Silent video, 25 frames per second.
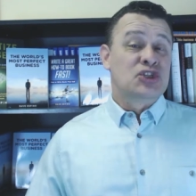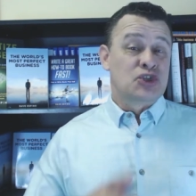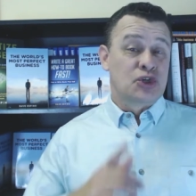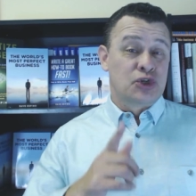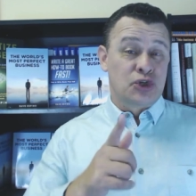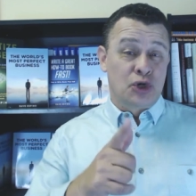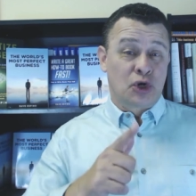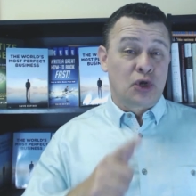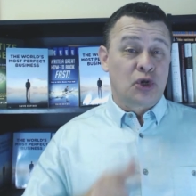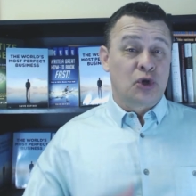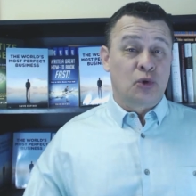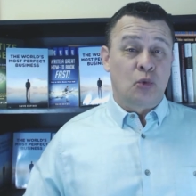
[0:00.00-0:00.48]
So
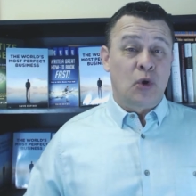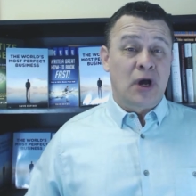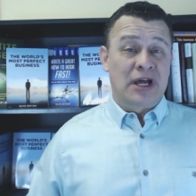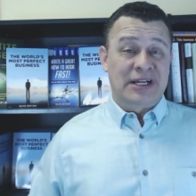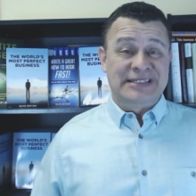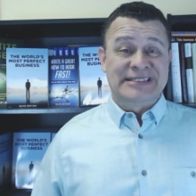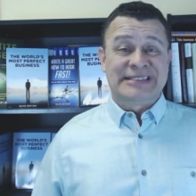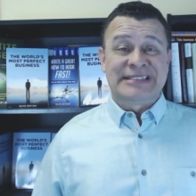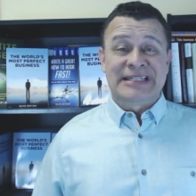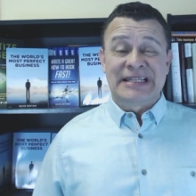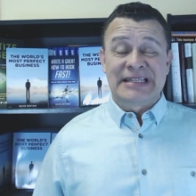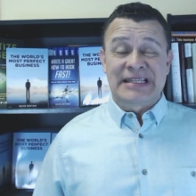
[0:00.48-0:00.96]
you're gonna to
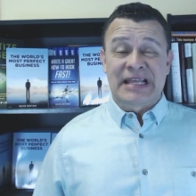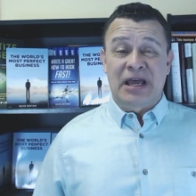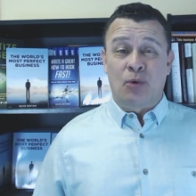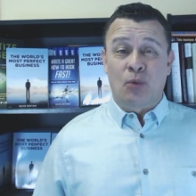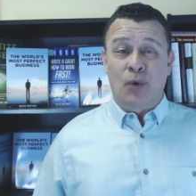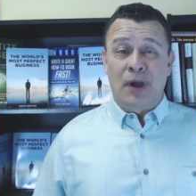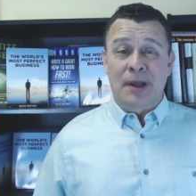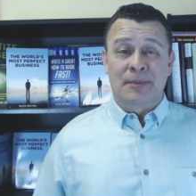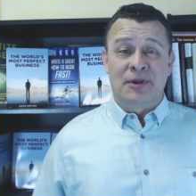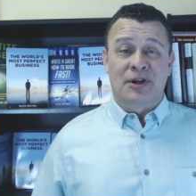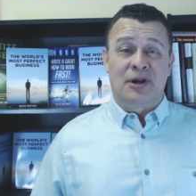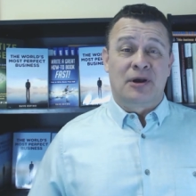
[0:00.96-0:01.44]
wanna to attend that
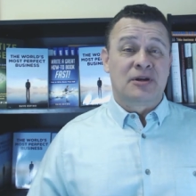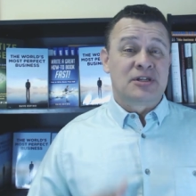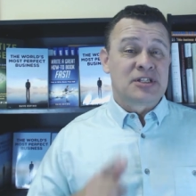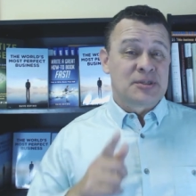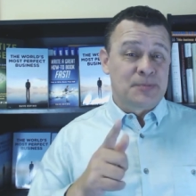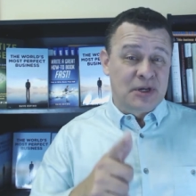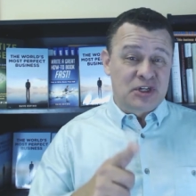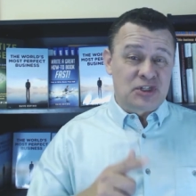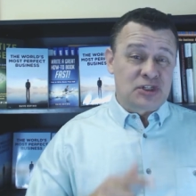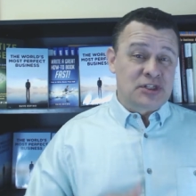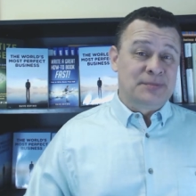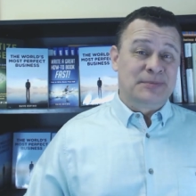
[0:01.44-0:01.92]
webinar,
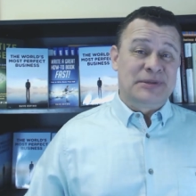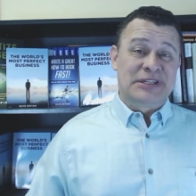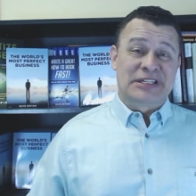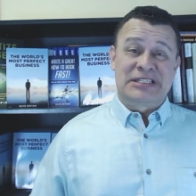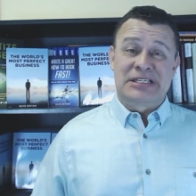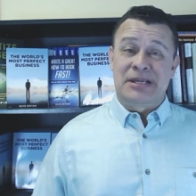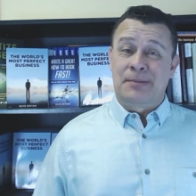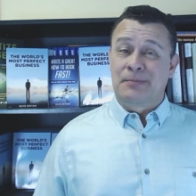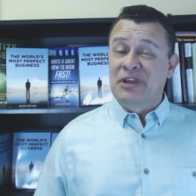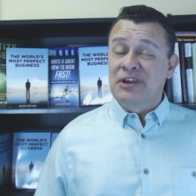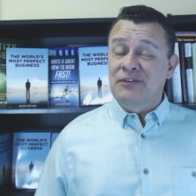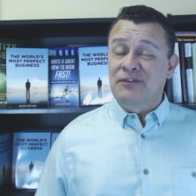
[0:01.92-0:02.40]
especially
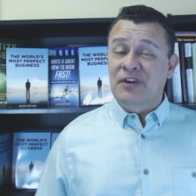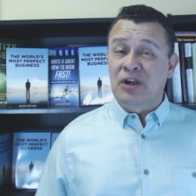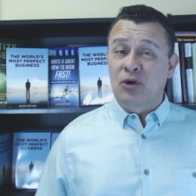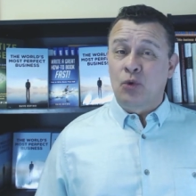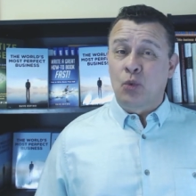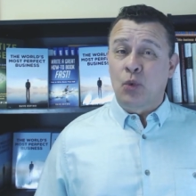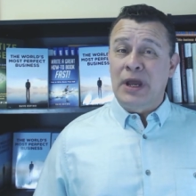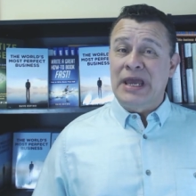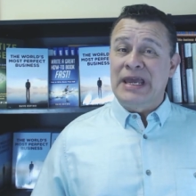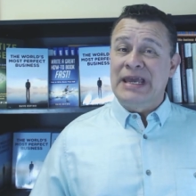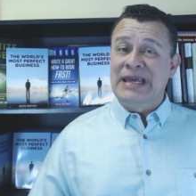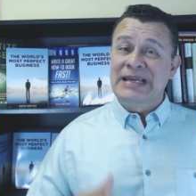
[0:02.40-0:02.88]
because I'm giving
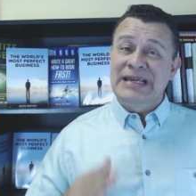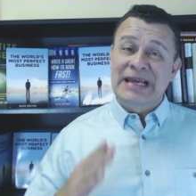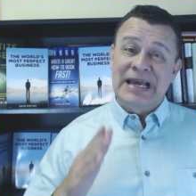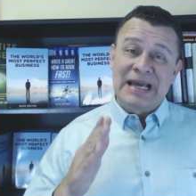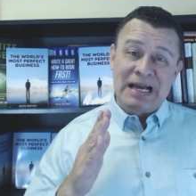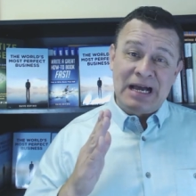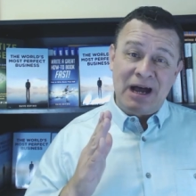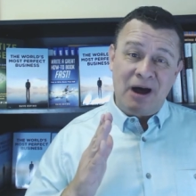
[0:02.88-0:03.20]
away